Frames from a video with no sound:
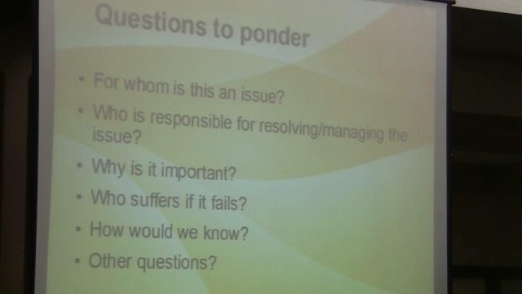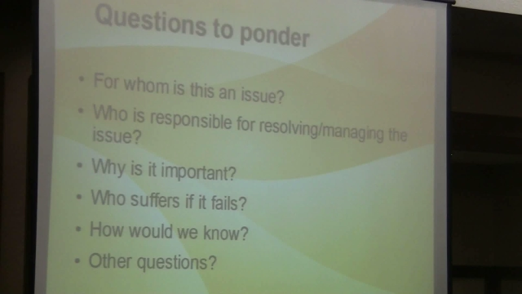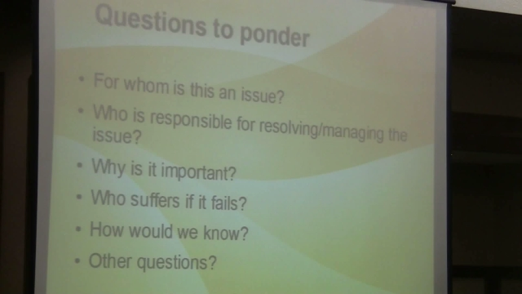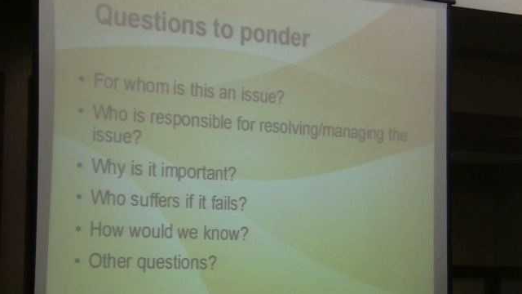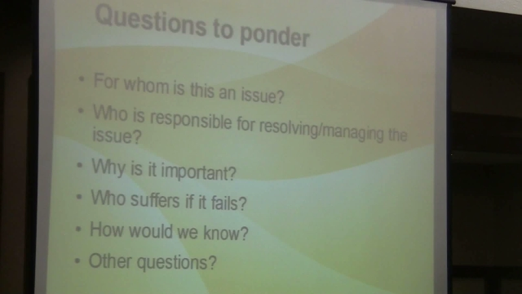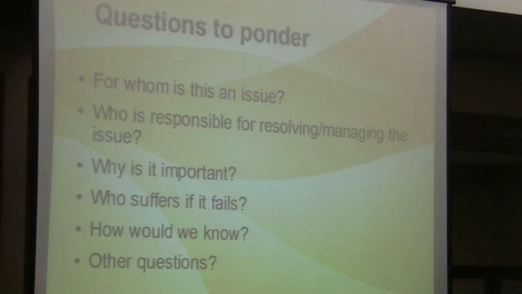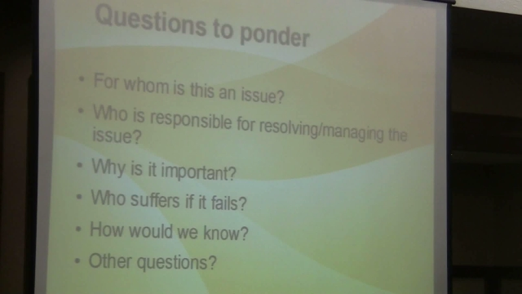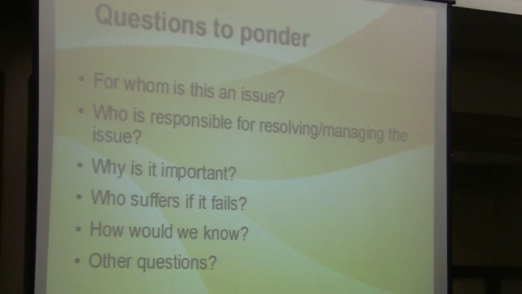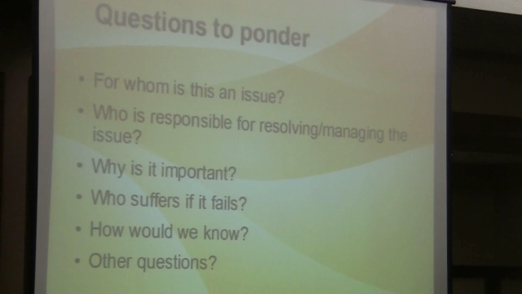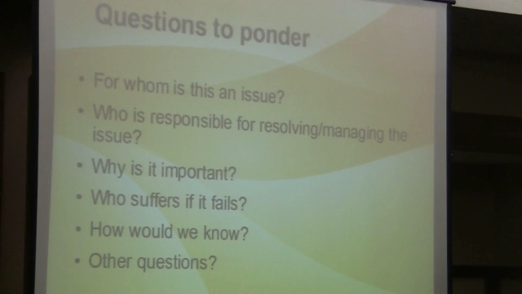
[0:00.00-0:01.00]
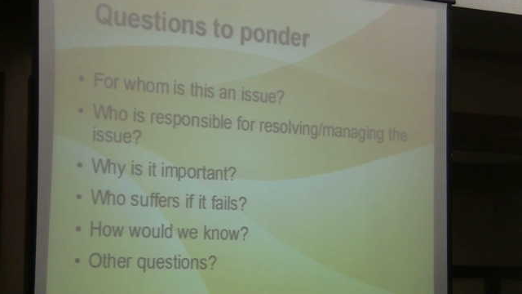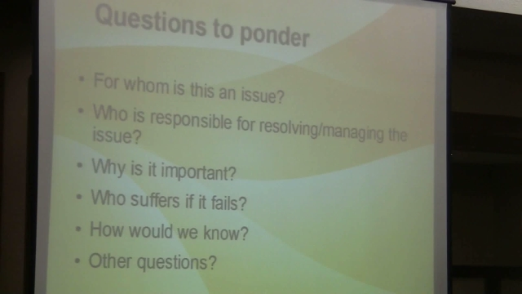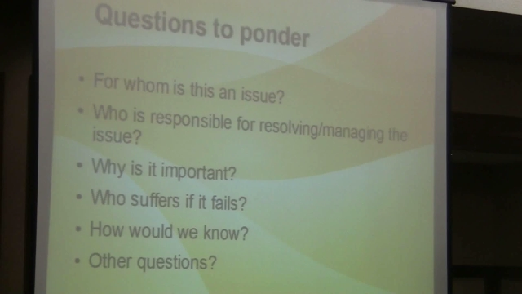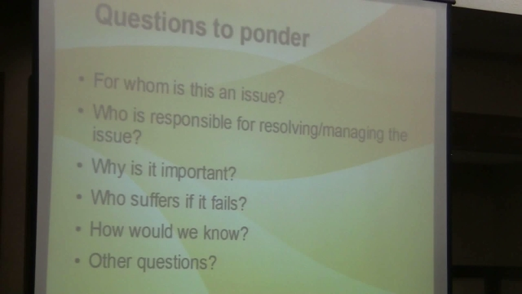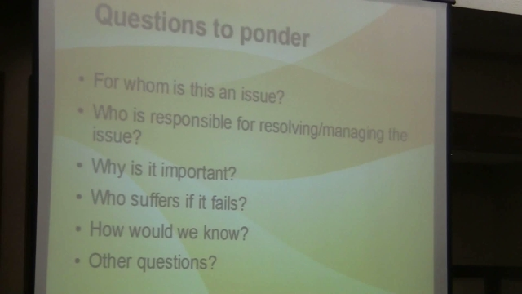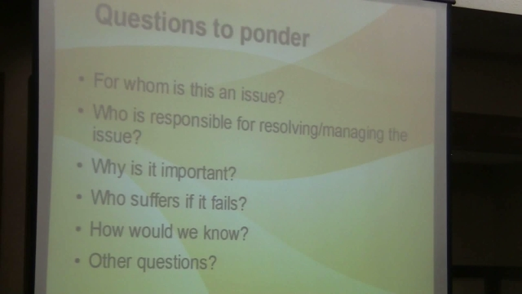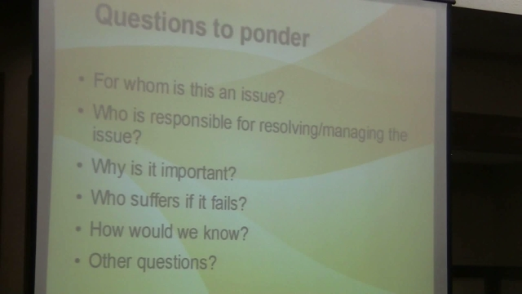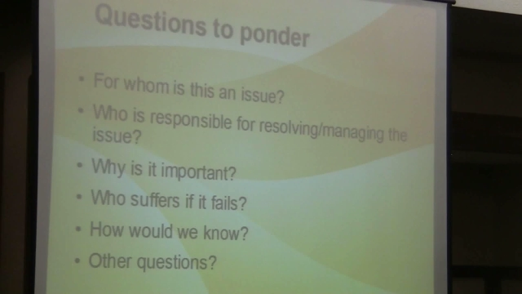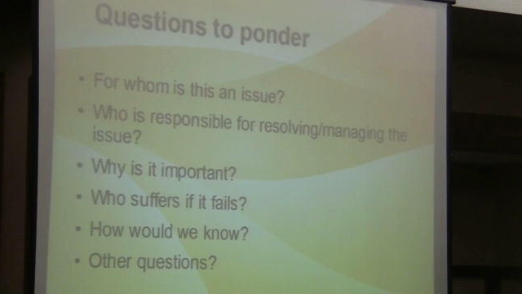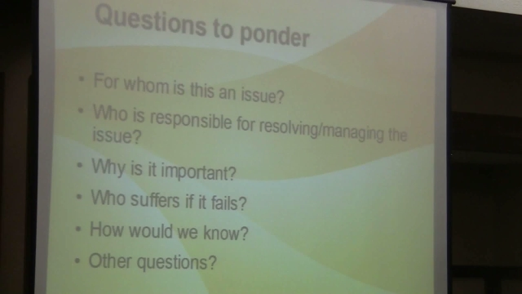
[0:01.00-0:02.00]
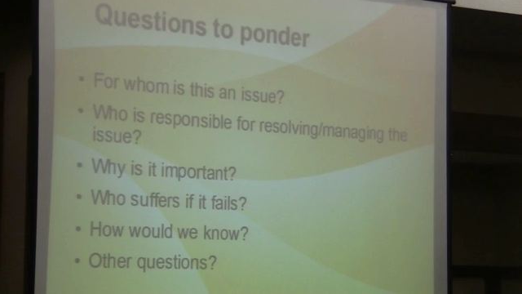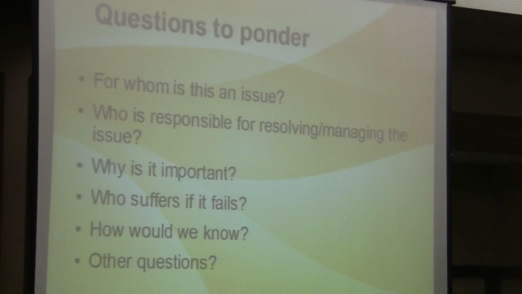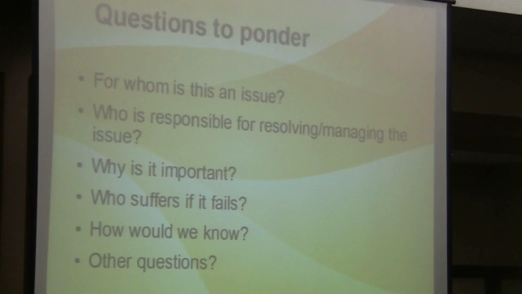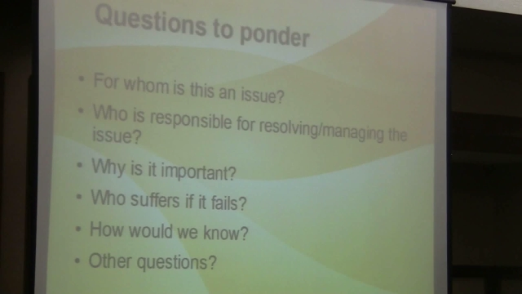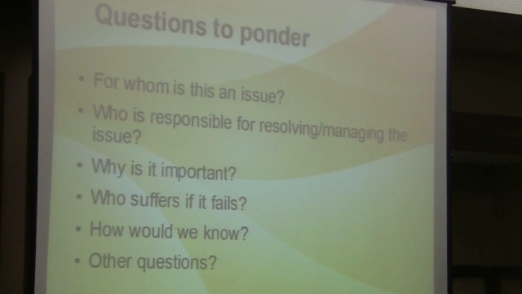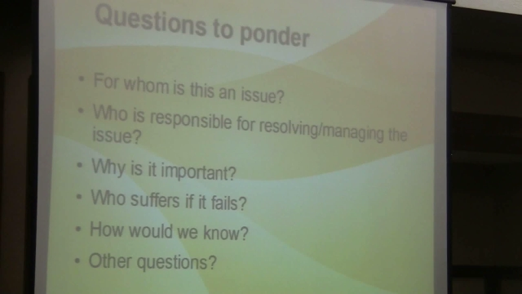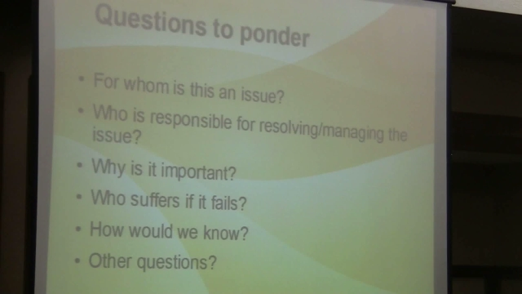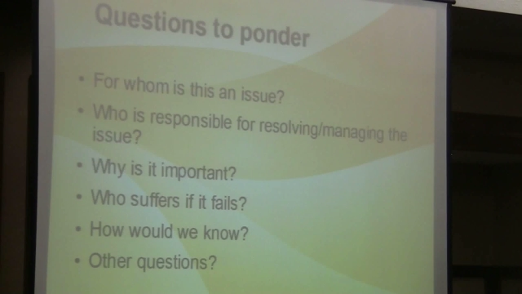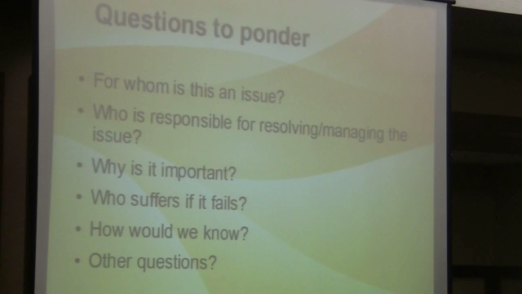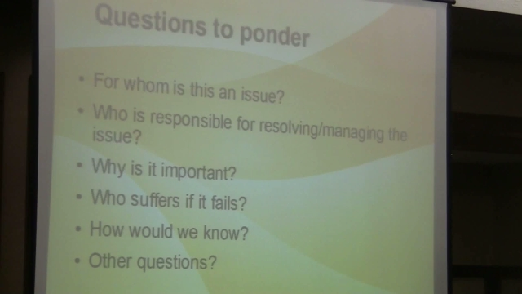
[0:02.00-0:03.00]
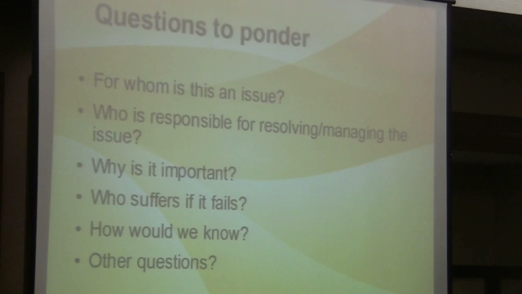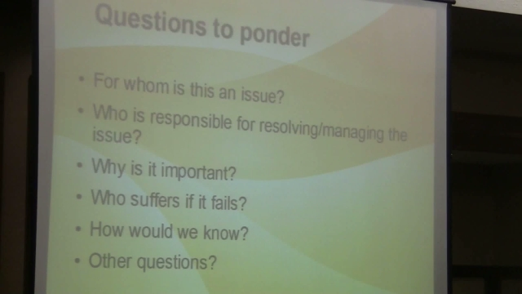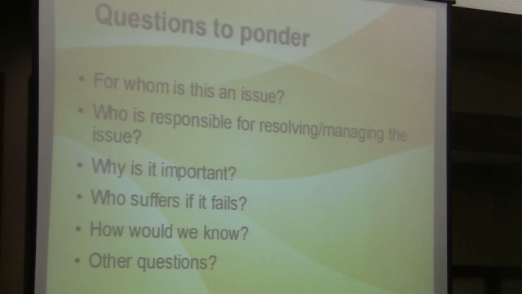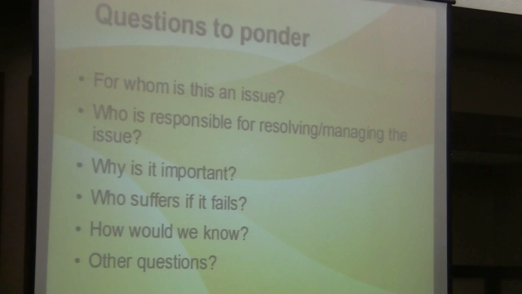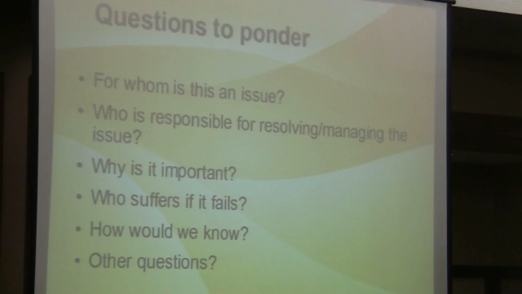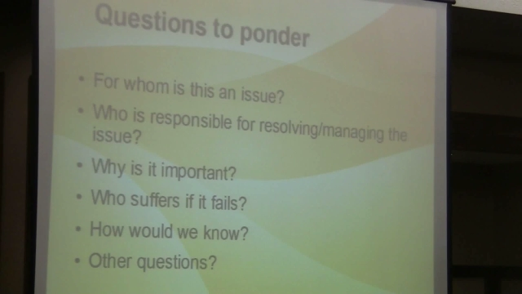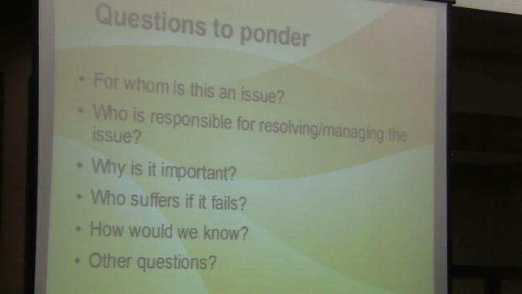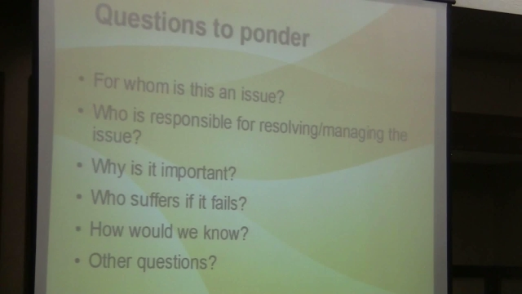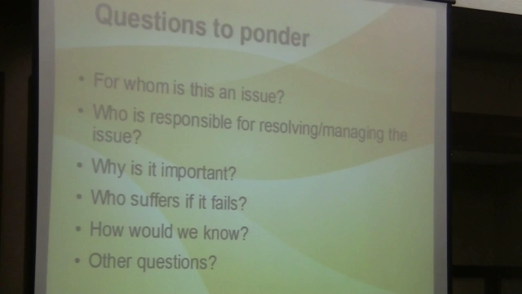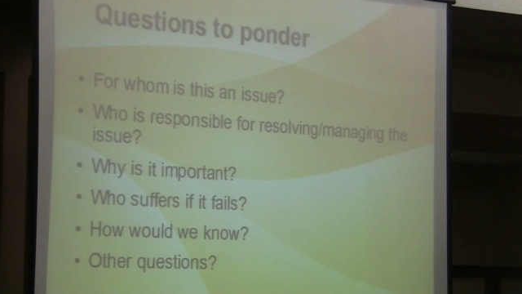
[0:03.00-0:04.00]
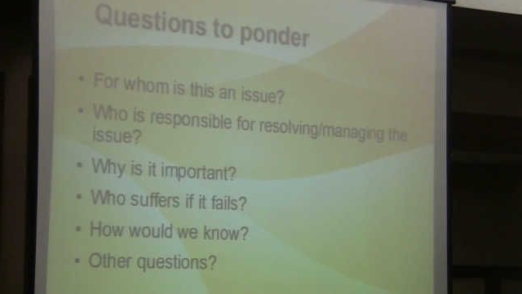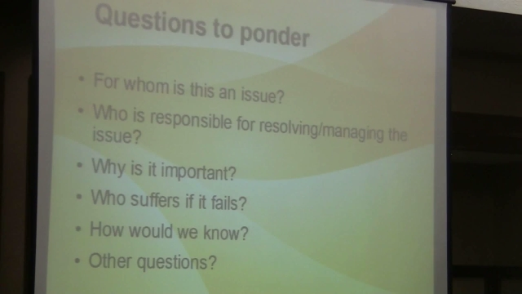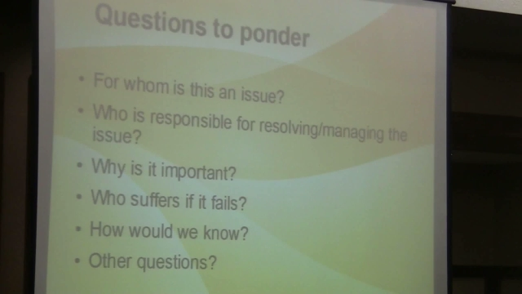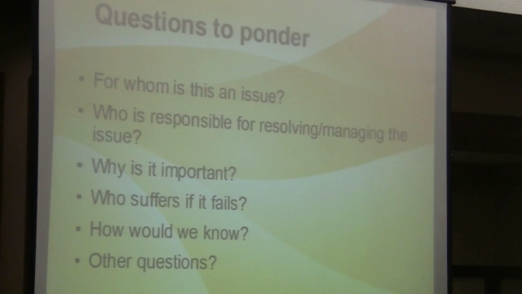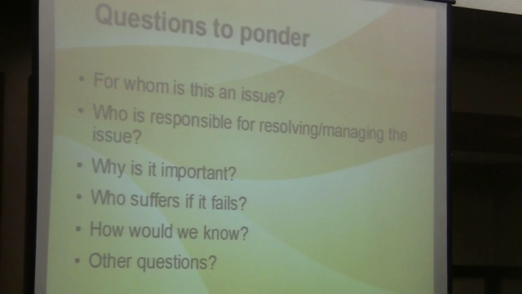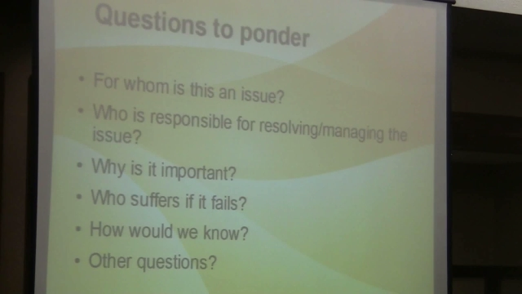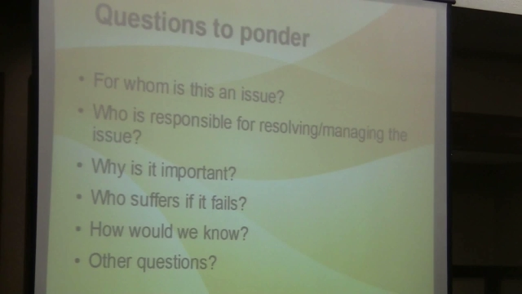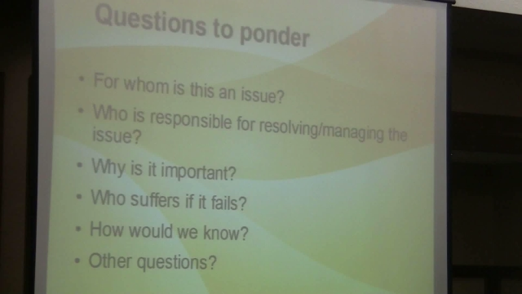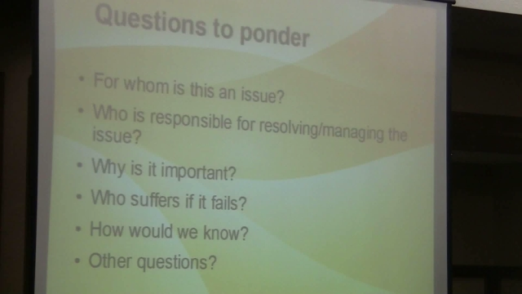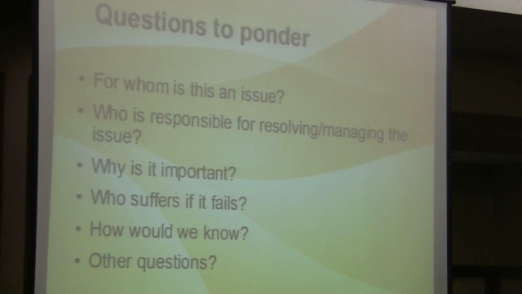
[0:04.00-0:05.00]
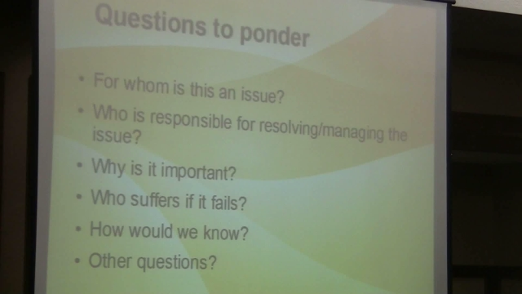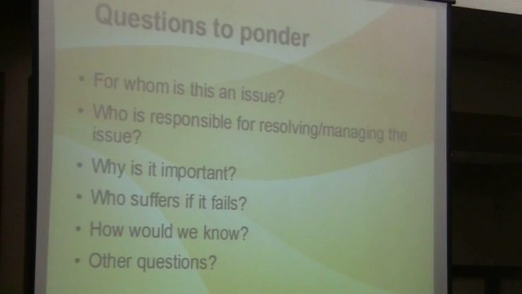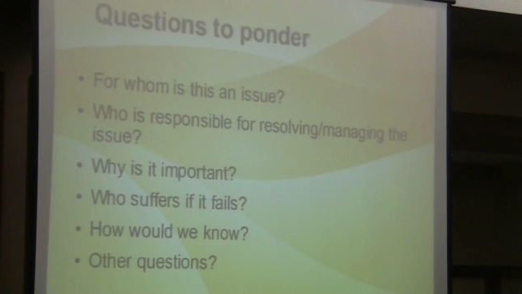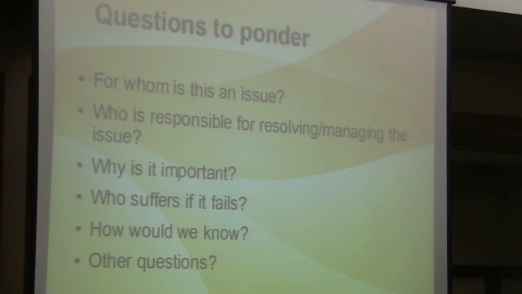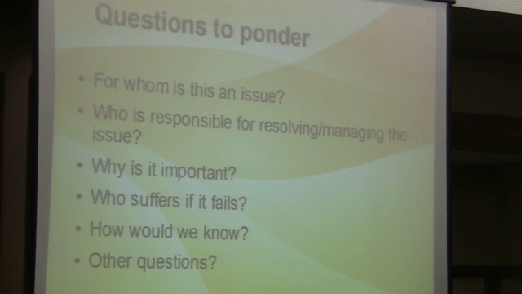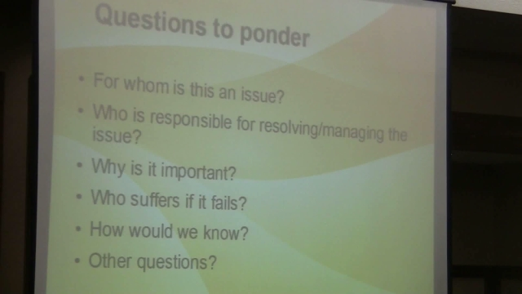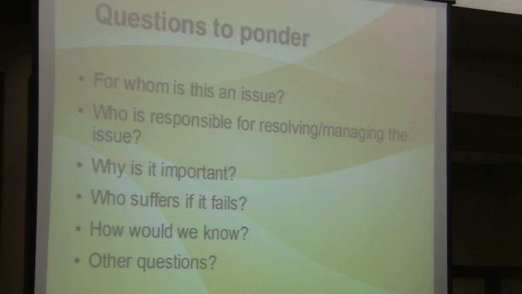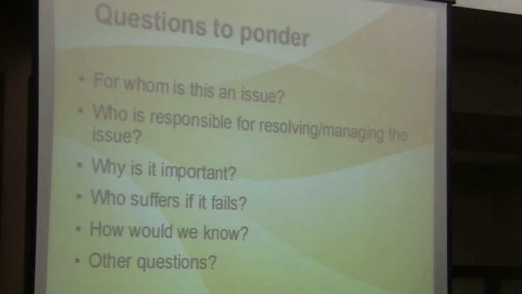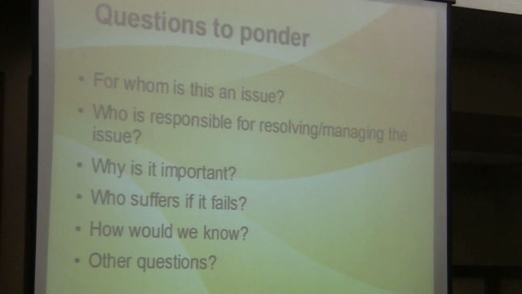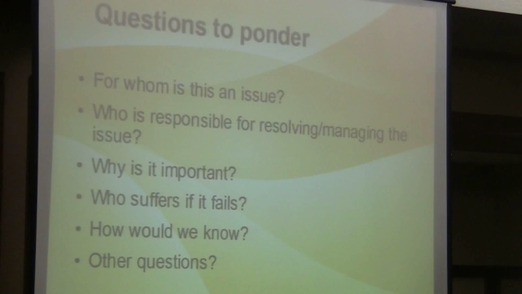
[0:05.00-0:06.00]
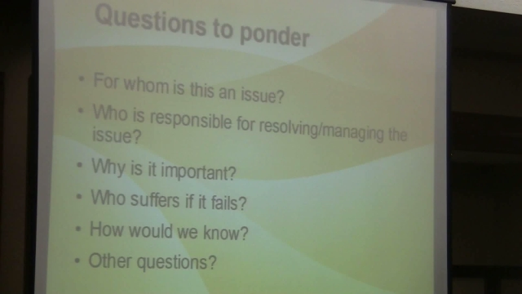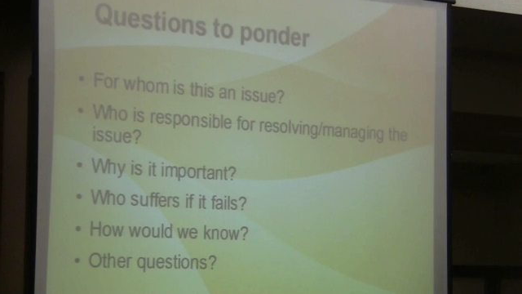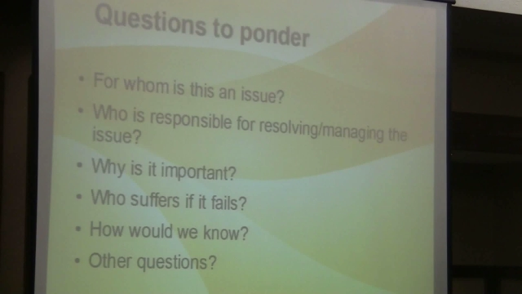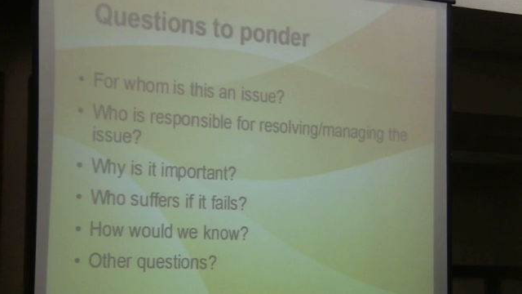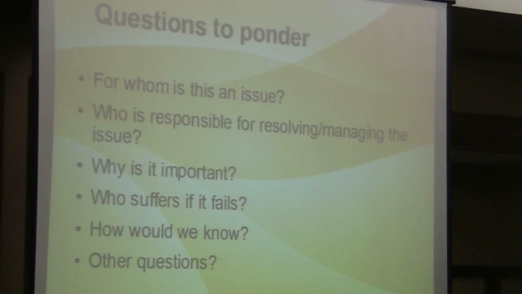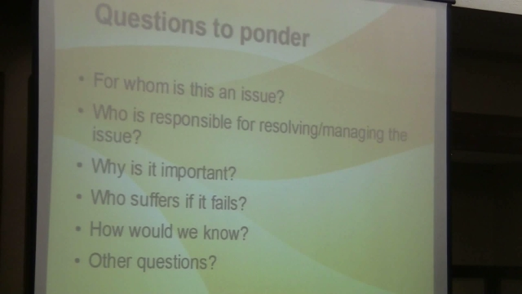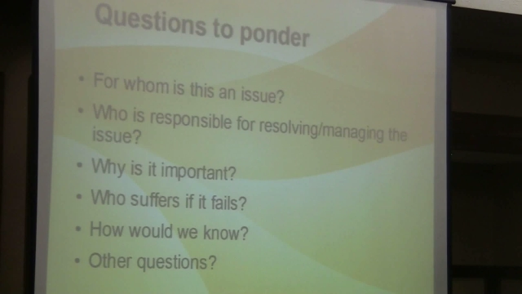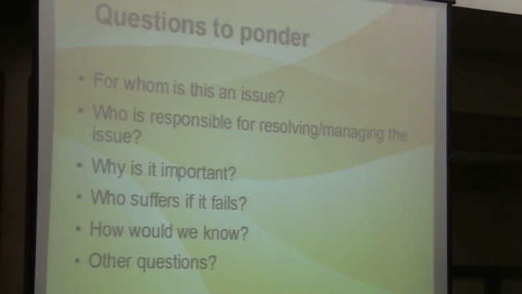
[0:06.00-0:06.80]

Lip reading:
[unreadable: no face in view]